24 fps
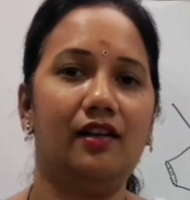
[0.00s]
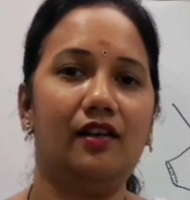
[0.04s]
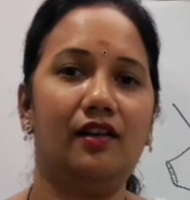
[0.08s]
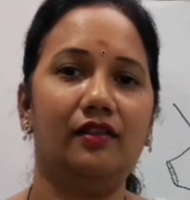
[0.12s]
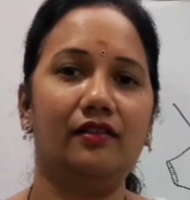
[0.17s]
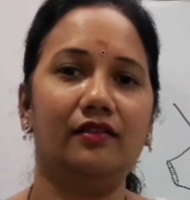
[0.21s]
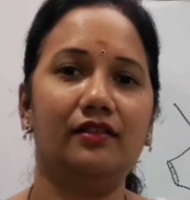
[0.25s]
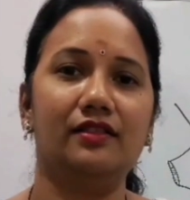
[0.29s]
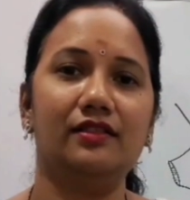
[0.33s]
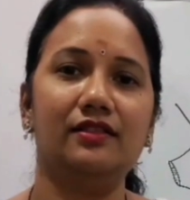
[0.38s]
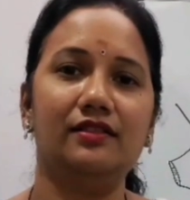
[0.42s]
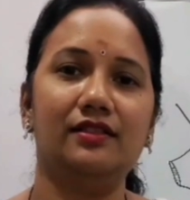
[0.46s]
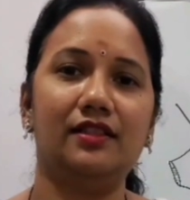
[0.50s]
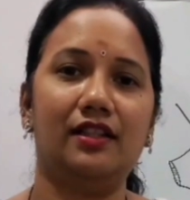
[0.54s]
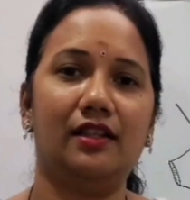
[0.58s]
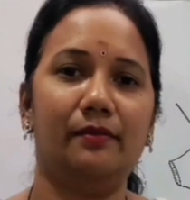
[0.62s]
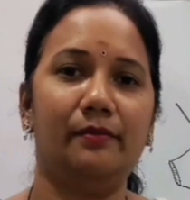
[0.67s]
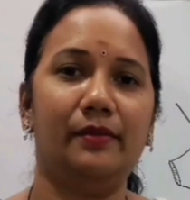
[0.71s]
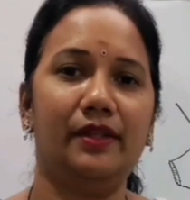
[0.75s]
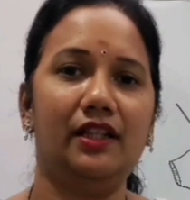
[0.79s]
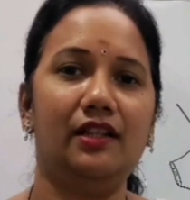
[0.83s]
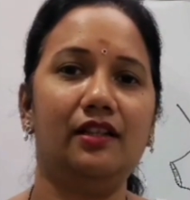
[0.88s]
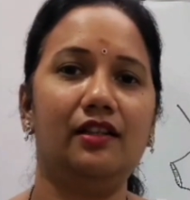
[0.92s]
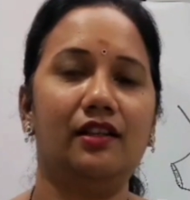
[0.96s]
organs
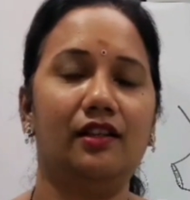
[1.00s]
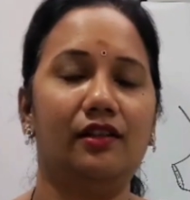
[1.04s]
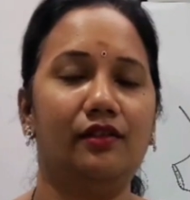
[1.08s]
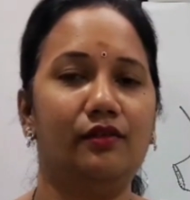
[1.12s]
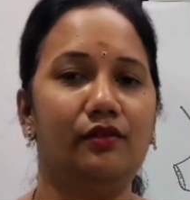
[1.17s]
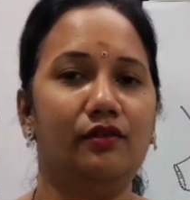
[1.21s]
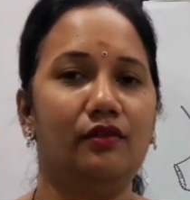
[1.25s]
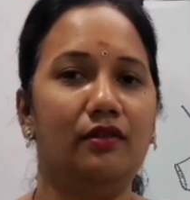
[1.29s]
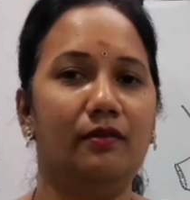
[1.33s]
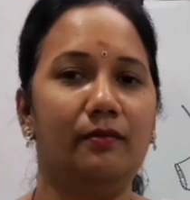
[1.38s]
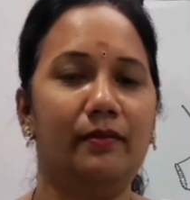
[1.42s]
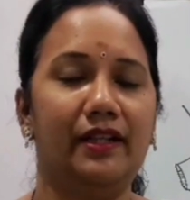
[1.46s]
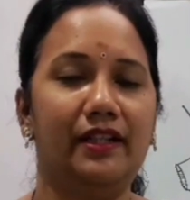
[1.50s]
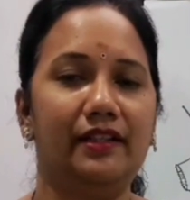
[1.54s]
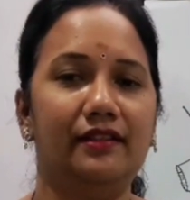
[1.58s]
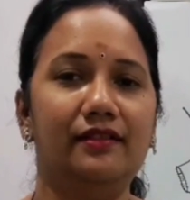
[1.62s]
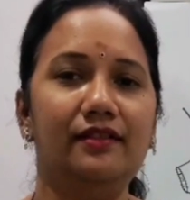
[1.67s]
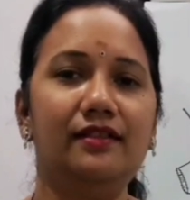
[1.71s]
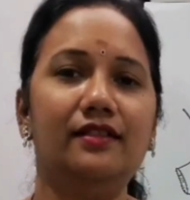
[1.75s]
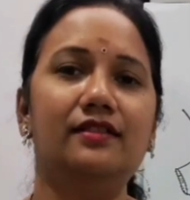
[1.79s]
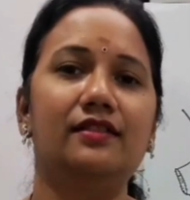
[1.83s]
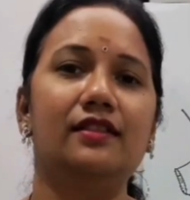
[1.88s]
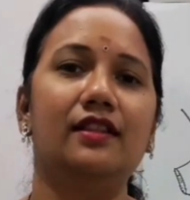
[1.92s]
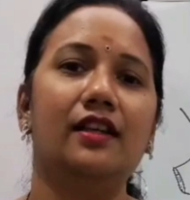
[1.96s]
are being controlled by
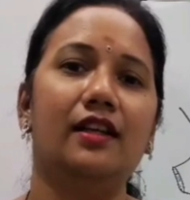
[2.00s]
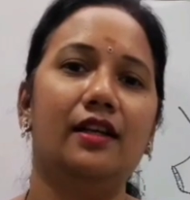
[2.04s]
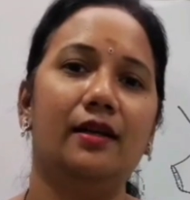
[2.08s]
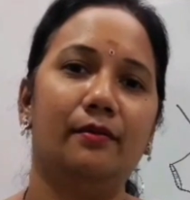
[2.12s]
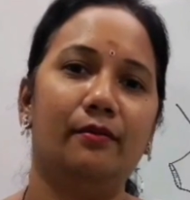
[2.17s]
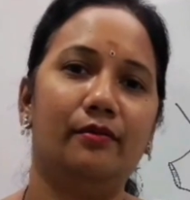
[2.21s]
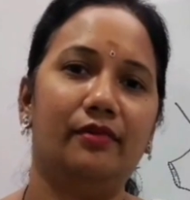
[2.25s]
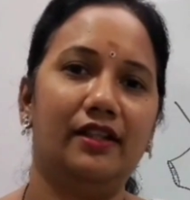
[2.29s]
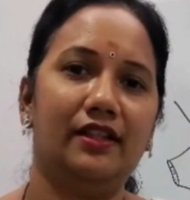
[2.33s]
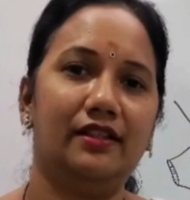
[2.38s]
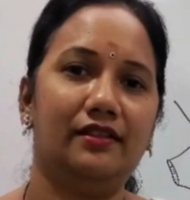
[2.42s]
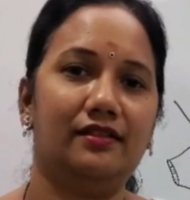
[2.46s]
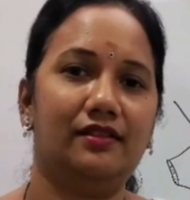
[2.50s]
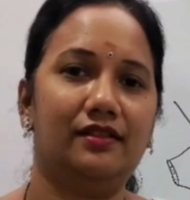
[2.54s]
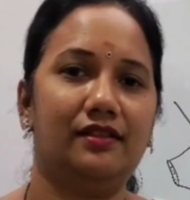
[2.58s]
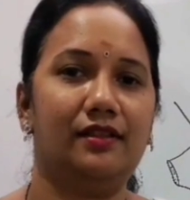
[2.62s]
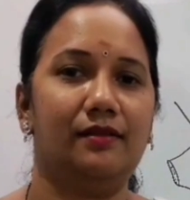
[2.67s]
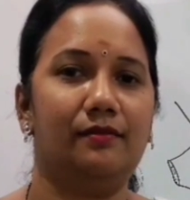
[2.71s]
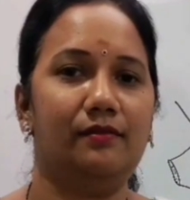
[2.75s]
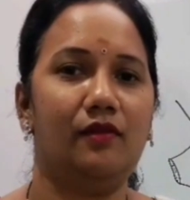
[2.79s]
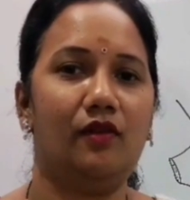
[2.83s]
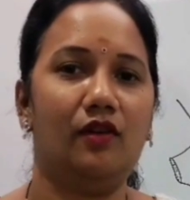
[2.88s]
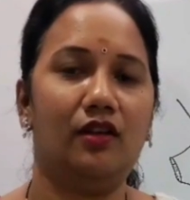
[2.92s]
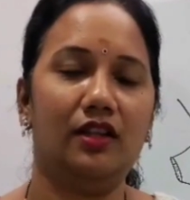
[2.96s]
this
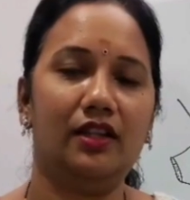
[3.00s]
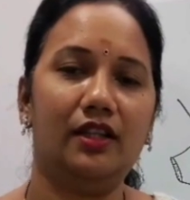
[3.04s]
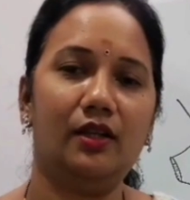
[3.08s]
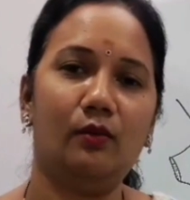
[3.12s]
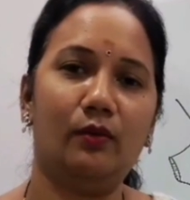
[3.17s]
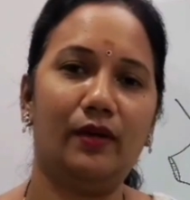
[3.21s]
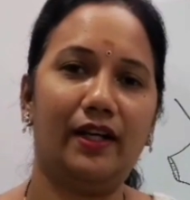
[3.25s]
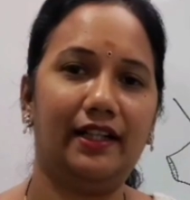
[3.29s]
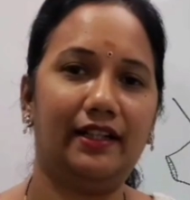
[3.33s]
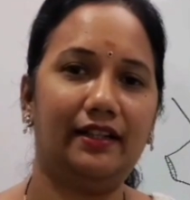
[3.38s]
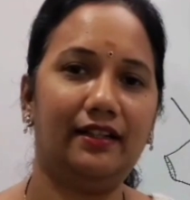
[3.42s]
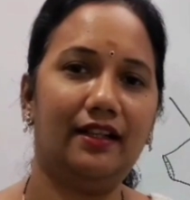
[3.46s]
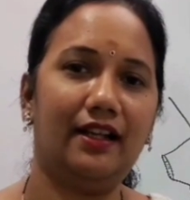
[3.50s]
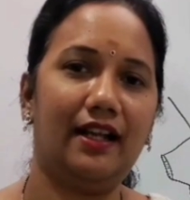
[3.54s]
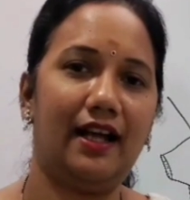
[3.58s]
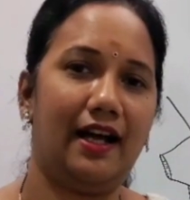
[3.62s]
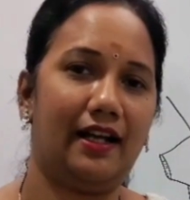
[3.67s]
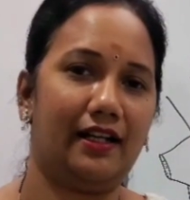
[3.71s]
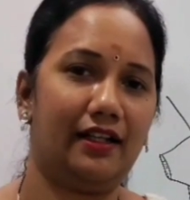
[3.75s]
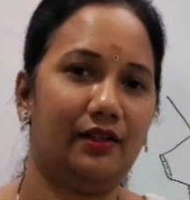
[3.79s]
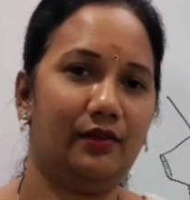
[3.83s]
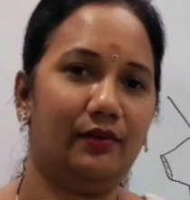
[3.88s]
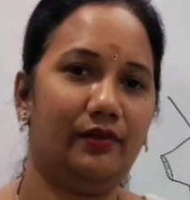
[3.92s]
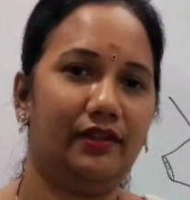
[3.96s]
brainstem, all the vital
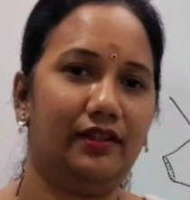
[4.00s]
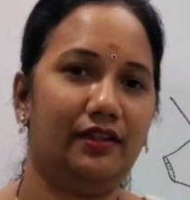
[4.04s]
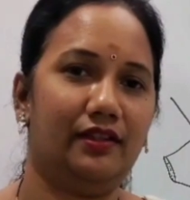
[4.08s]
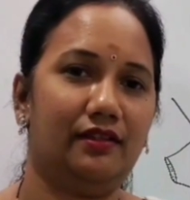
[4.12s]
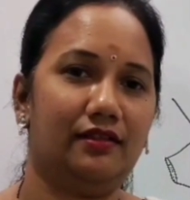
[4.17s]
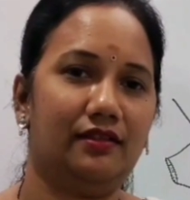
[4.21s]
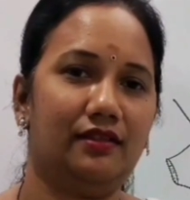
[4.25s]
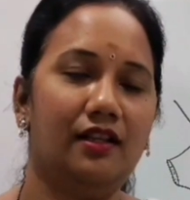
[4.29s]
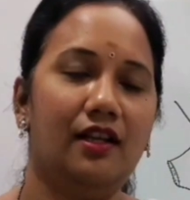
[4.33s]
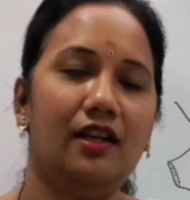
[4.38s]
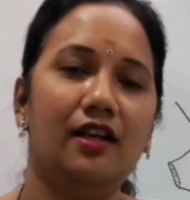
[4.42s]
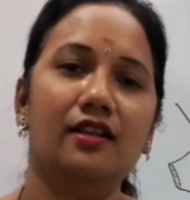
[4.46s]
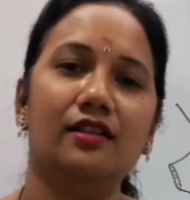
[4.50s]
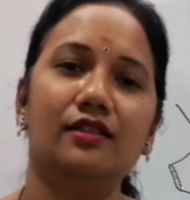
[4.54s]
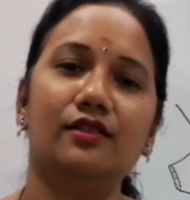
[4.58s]
activities.